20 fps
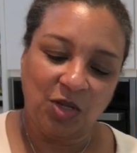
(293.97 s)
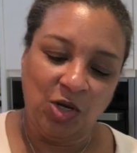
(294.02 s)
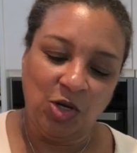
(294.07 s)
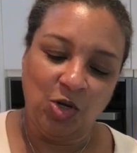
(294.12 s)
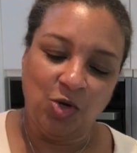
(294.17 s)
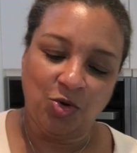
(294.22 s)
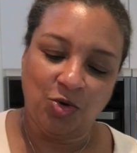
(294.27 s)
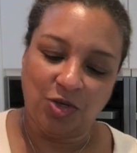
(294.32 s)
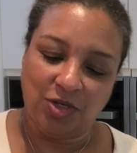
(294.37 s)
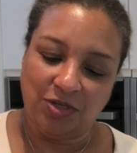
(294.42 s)

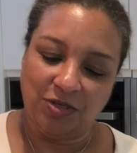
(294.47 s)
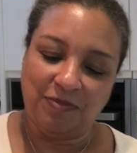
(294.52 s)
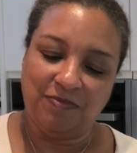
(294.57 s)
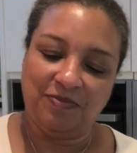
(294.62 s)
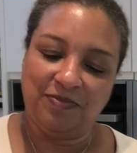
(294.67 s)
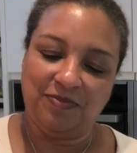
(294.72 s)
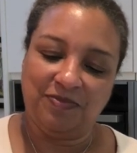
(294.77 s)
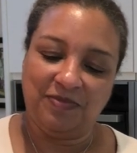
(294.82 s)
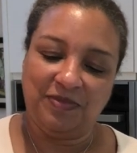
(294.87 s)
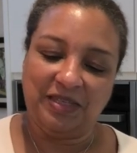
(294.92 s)
look,
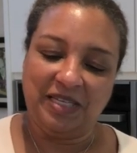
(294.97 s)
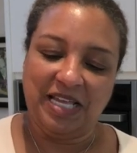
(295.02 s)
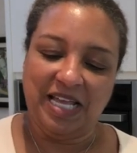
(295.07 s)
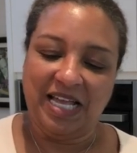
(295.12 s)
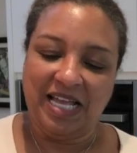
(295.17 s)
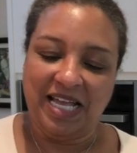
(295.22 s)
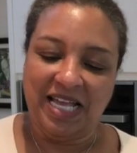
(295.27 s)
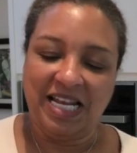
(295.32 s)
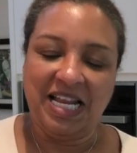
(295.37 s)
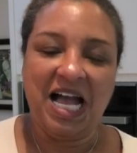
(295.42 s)

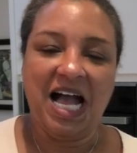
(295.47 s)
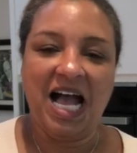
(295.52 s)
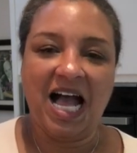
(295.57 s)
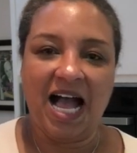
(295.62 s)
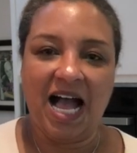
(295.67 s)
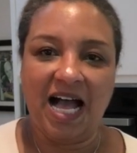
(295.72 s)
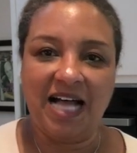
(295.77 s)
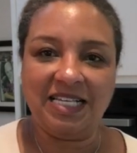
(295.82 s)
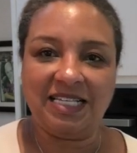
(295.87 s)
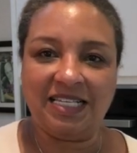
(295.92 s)
it
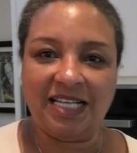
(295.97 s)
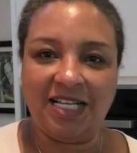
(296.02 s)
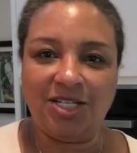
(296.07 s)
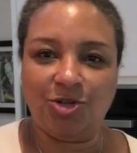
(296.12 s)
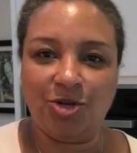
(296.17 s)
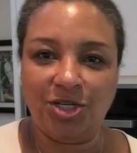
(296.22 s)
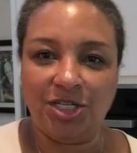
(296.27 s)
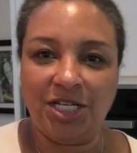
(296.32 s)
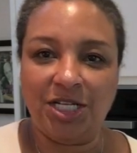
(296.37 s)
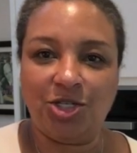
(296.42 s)
has
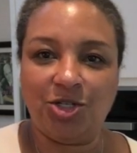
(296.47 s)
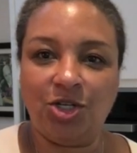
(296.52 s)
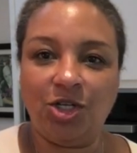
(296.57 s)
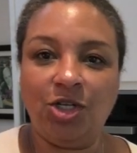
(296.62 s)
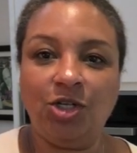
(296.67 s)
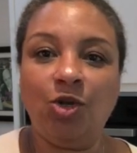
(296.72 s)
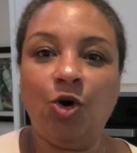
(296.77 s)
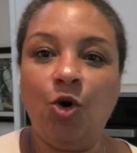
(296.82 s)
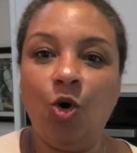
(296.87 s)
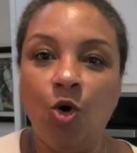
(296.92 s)
that
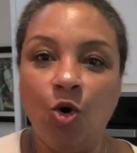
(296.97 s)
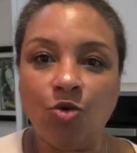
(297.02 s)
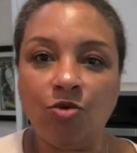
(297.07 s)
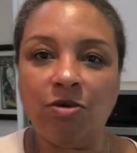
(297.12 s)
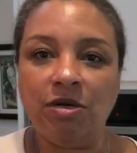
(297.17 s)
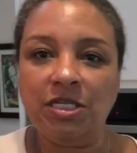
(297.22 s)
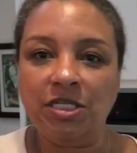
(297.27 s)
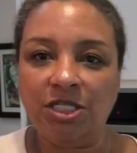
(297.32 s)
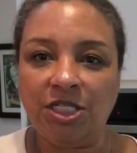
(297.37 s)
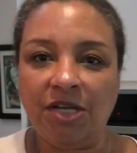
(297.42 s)
traditional
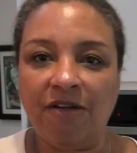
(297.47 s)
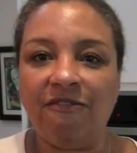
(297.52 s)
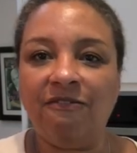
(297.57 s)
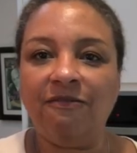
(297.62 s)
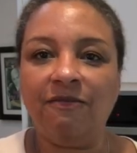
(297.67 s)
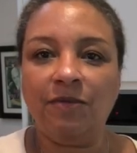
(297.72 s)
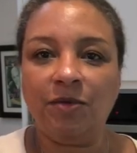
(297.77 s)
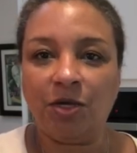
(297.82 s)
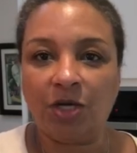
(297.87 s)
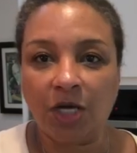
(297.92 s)
orangey
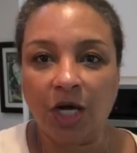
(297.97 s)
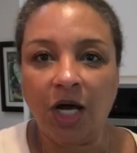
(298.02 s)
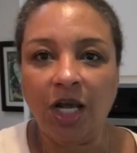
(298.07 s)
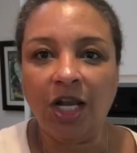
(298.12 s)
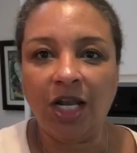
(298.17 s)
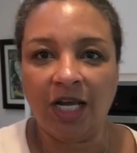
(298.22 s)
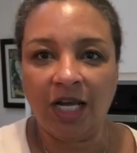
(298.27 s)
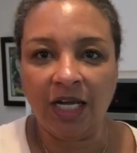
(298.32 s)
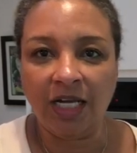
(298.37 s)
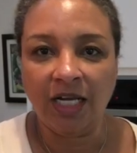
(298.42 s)

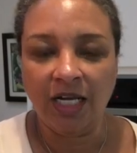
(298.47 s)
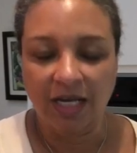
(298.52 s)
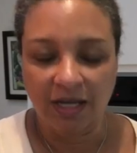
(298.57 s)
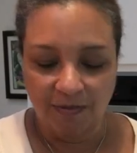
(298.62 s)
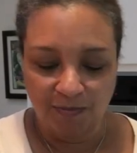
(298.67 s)
color